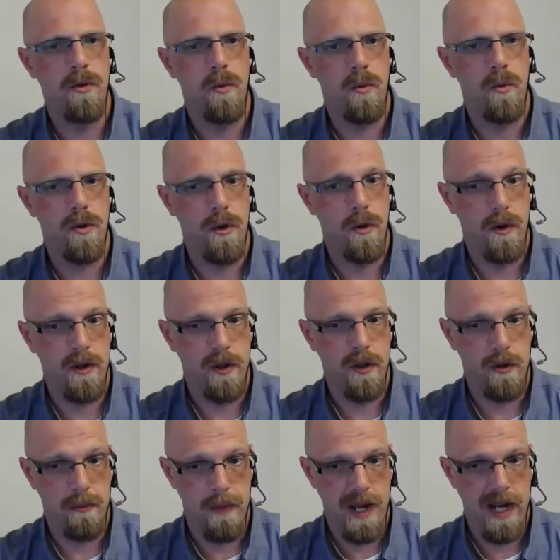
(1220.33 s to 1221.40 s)
to
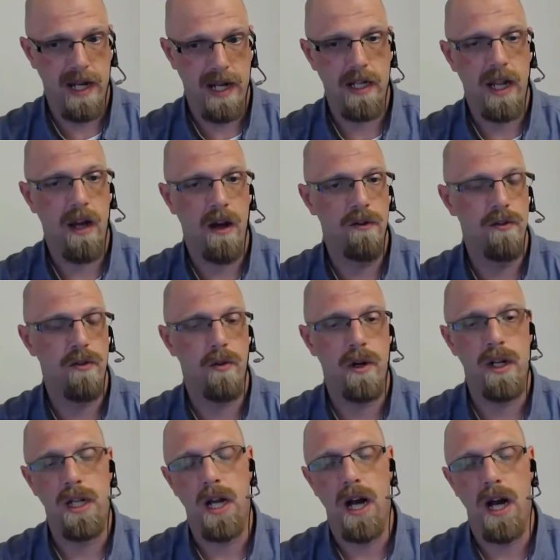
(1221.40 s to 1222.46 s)
your main accounts or
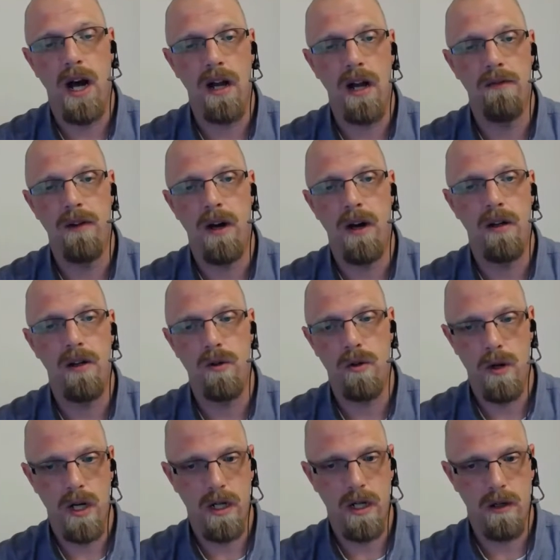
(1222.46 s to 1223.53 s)
any high value
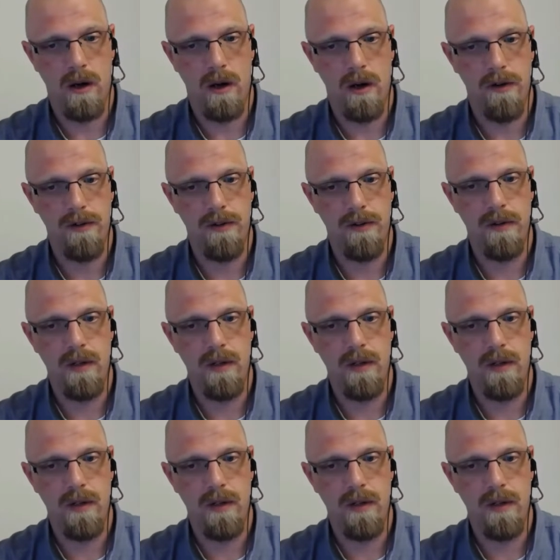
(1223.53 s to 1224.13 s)
credit cards